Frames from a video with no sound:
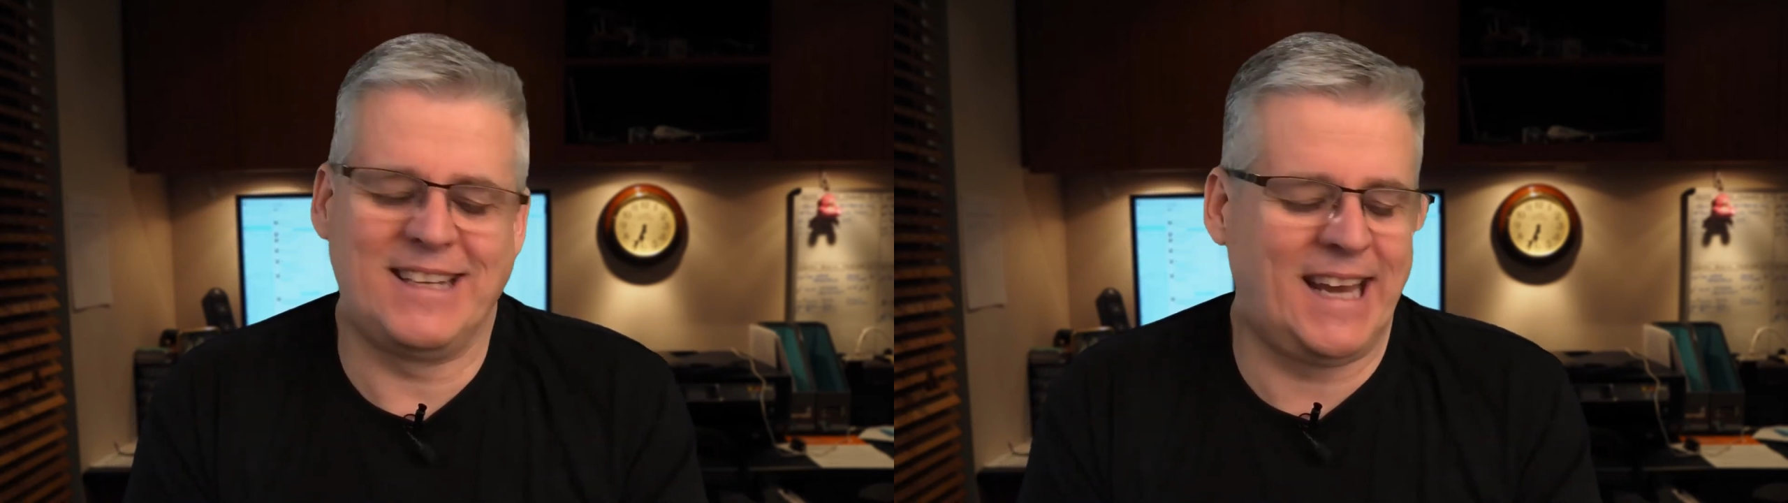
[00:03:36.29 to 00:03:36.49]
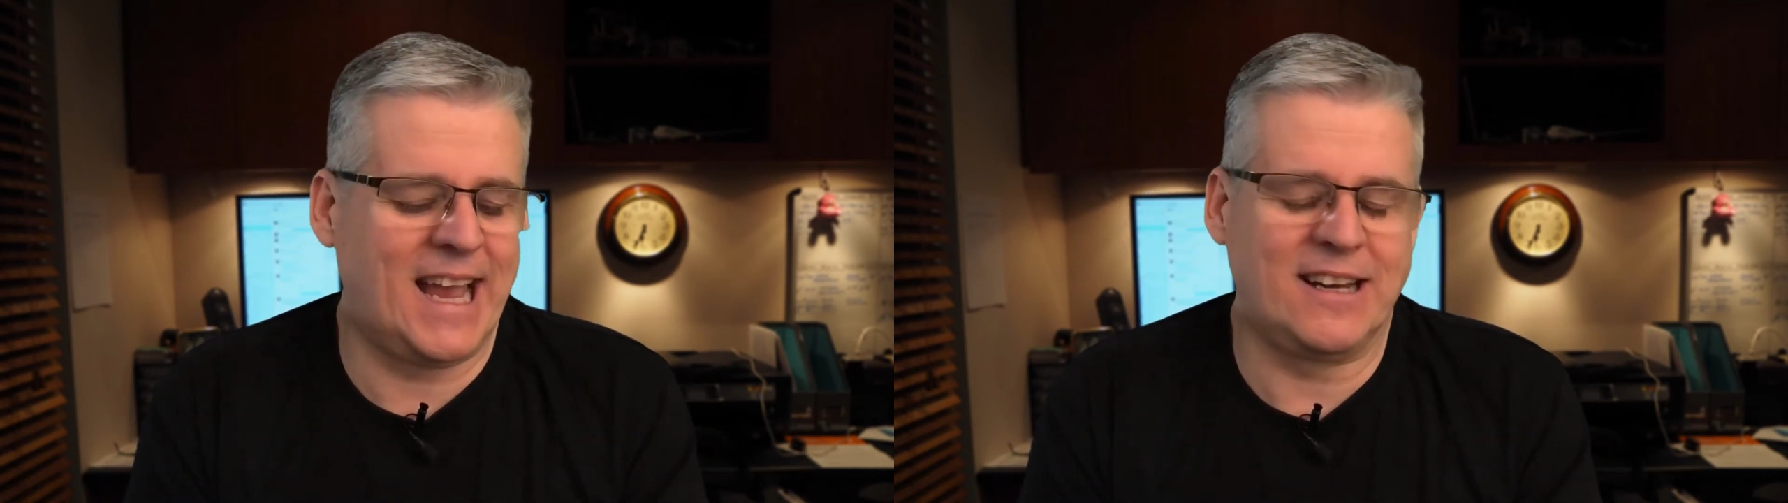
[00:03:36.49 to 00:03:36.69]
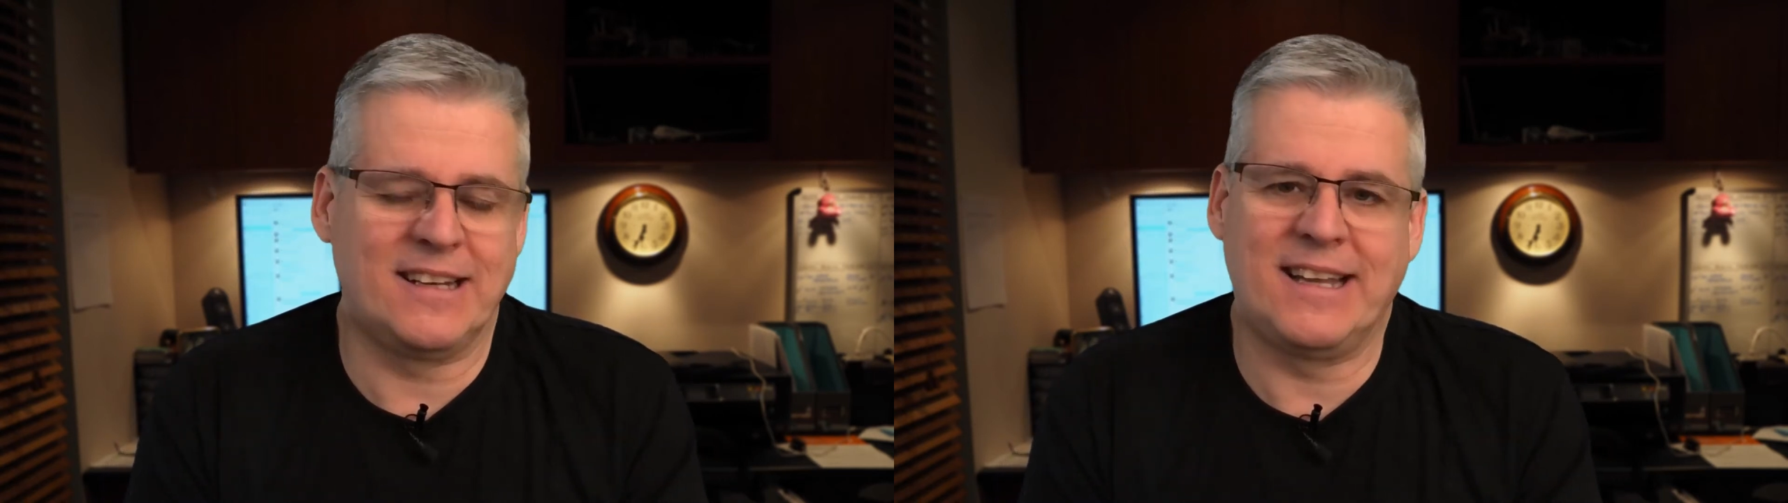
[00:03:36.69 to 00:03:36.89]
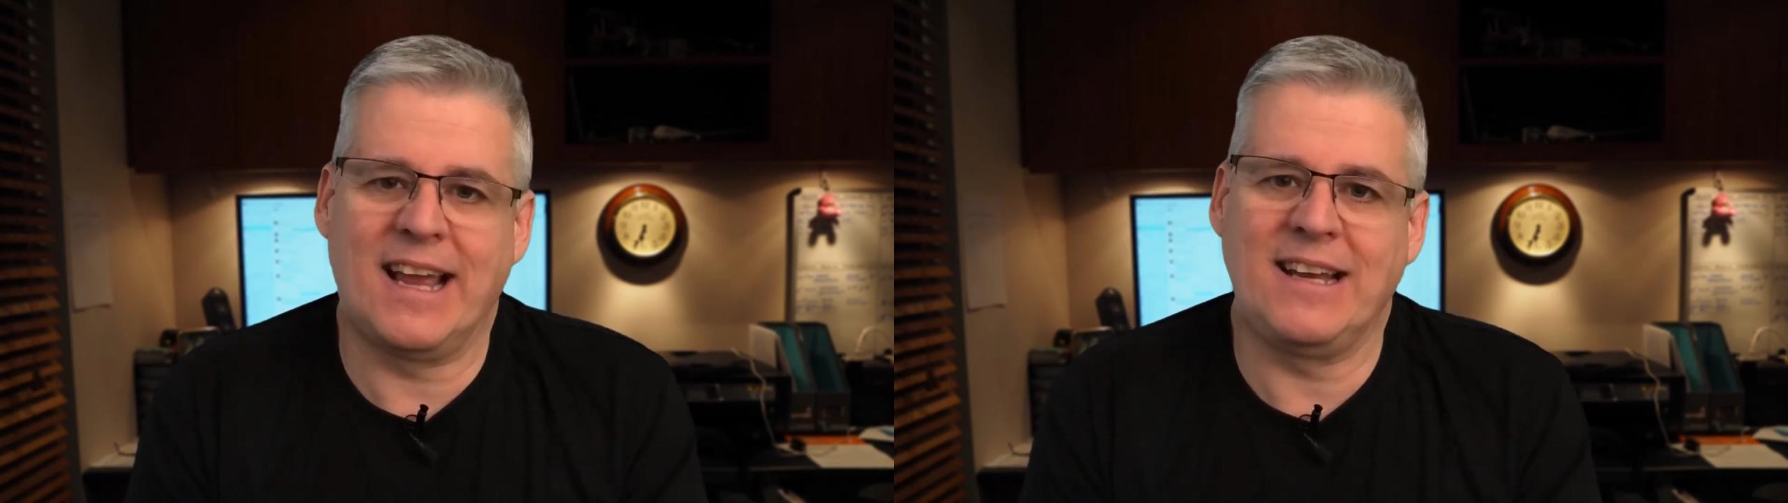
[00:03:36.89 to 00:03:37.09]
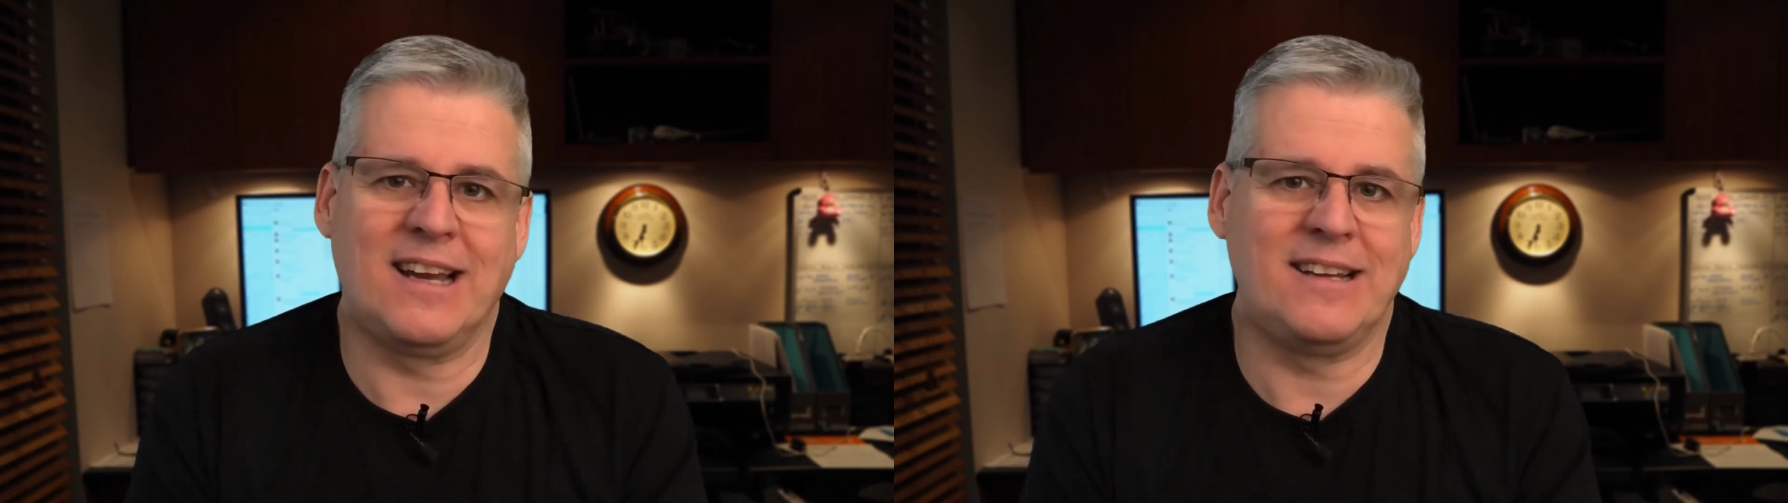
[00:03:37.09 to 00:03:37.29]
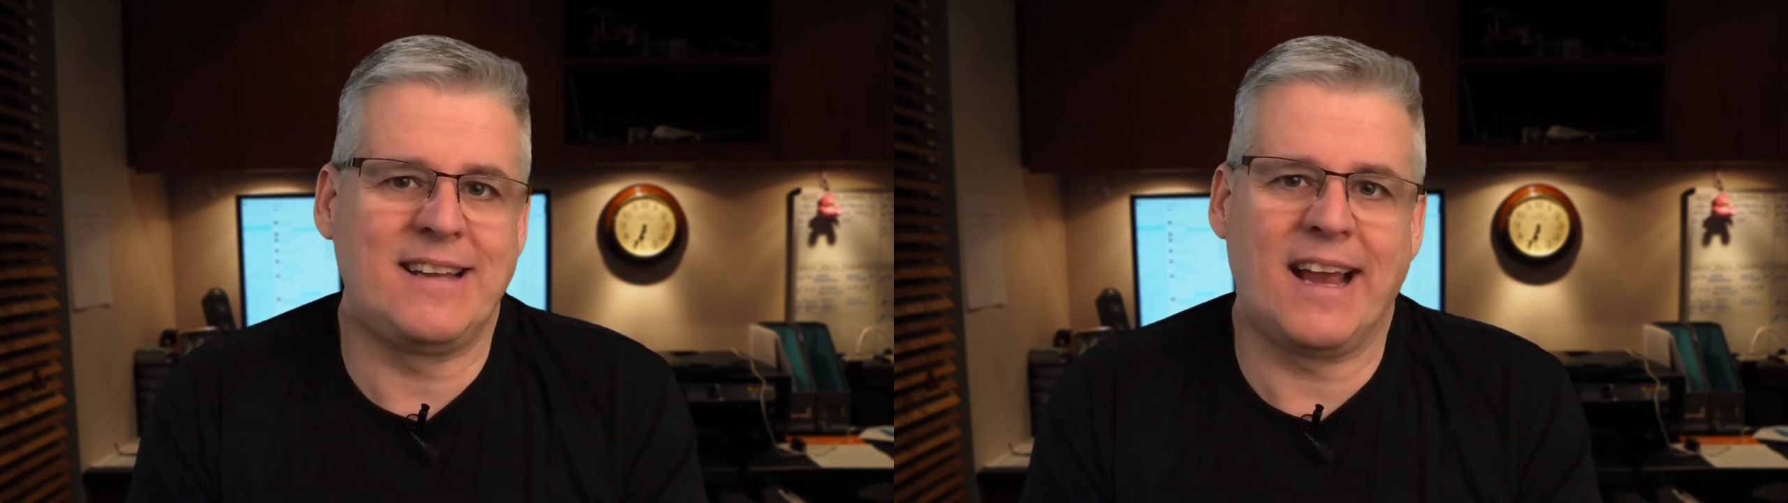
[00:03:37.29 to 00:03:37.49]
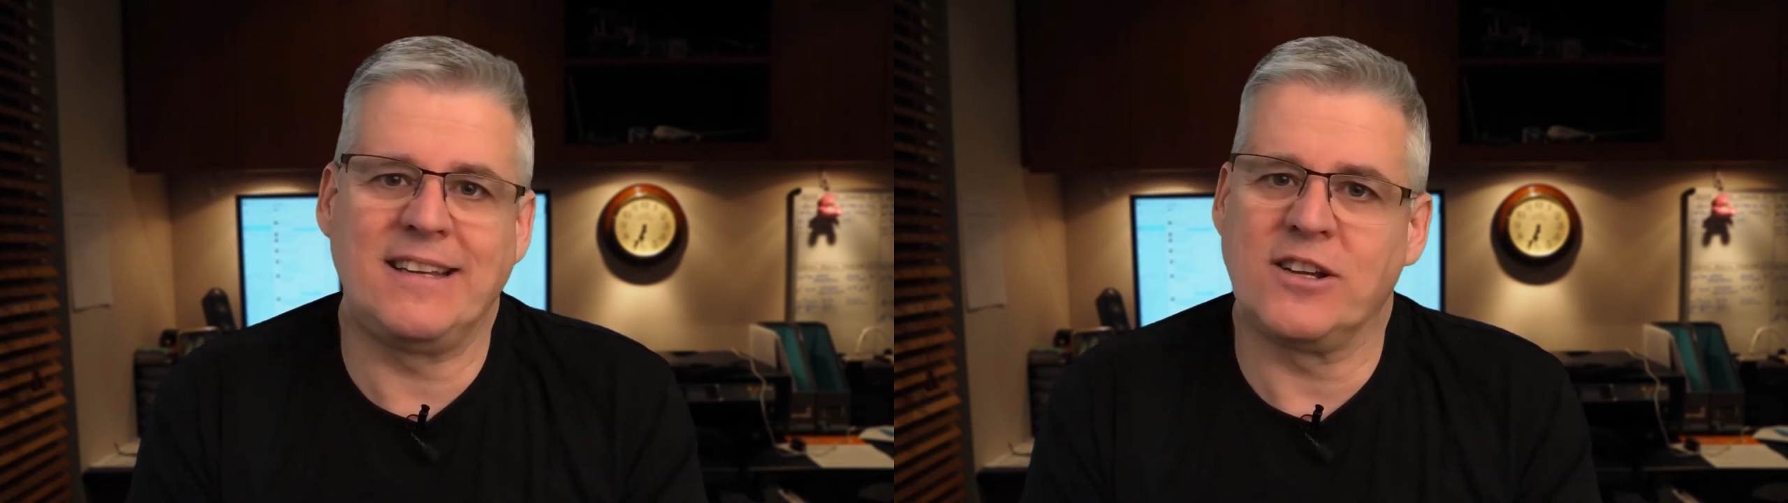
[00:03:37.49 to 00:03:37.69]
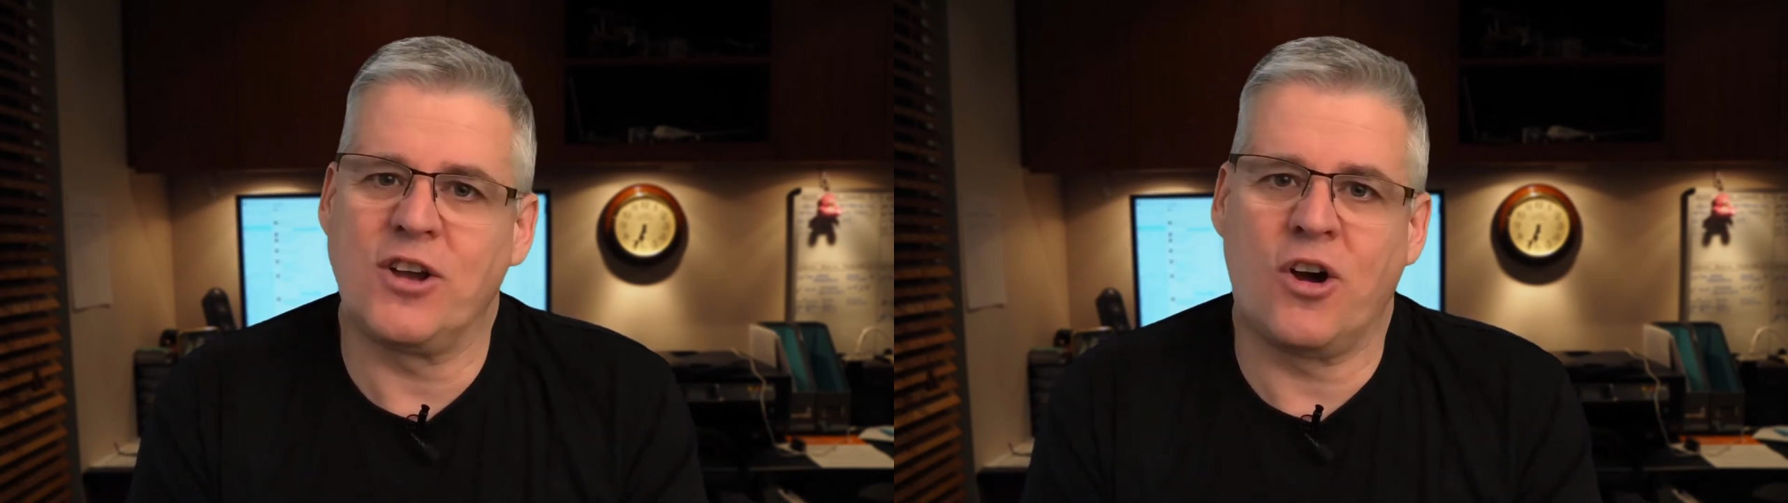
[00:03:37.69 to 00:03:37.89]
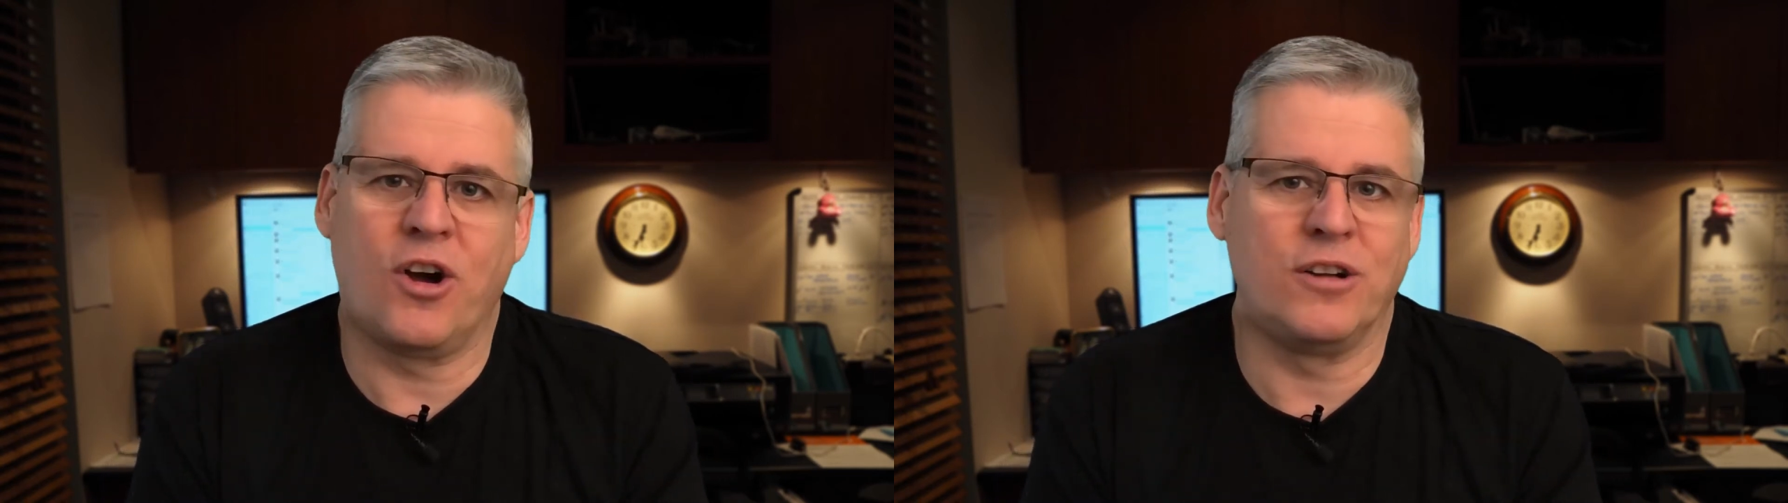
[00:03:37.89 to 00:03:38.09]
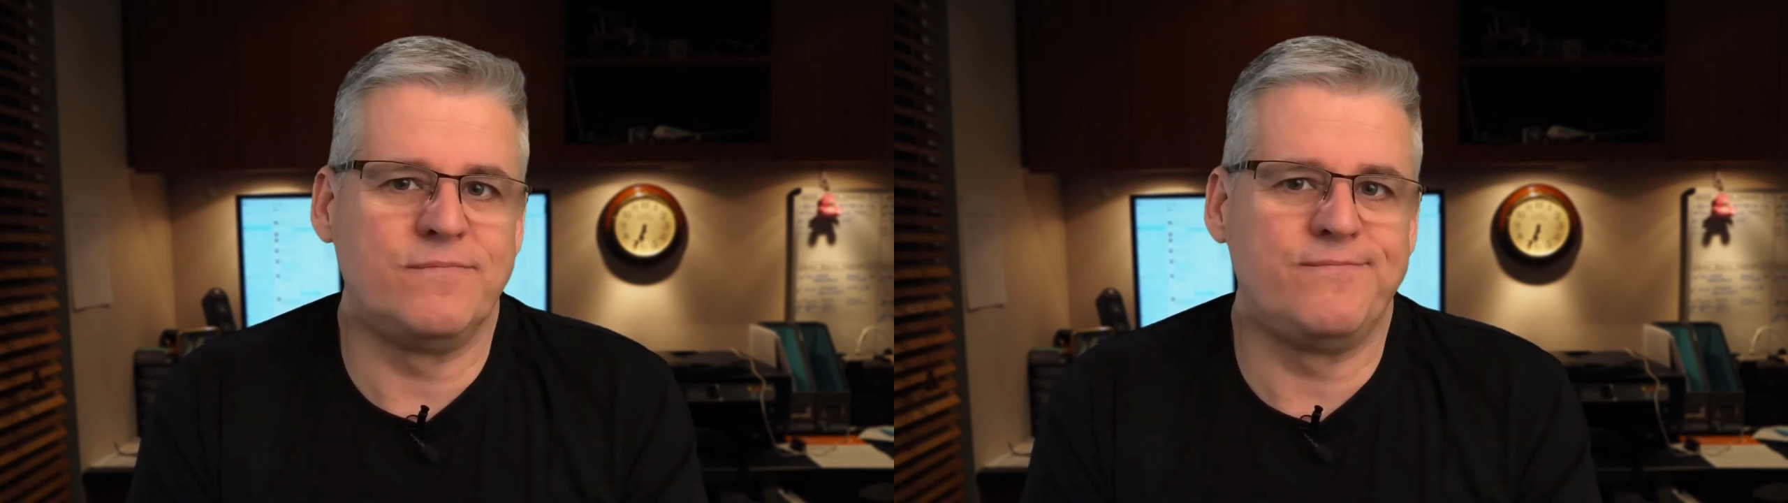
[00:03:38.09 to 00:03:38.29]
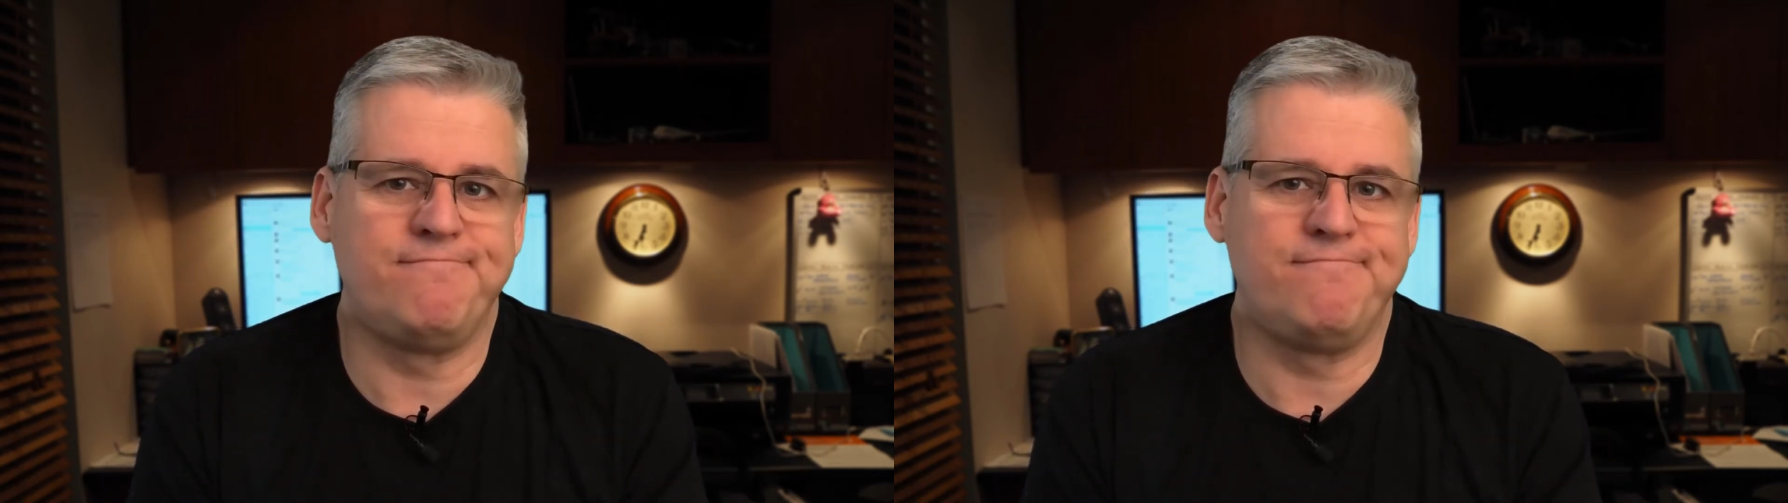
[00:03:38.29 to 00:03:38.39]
yeah, your days are gone.